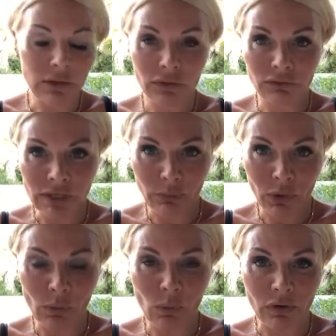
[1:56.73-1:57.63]

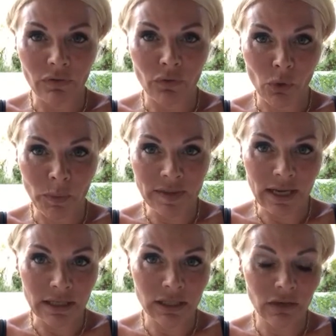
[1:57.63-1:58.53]

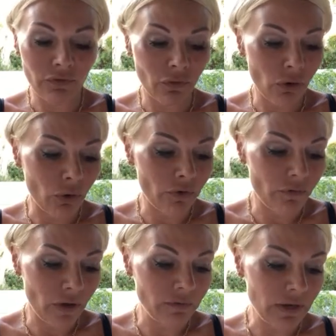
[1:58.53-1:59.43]
3.14% for
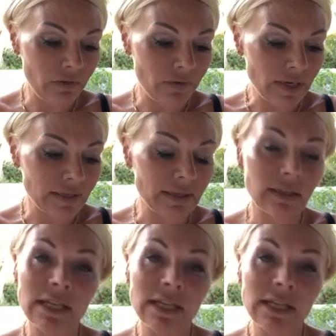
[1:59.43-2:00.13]
5-year fixes,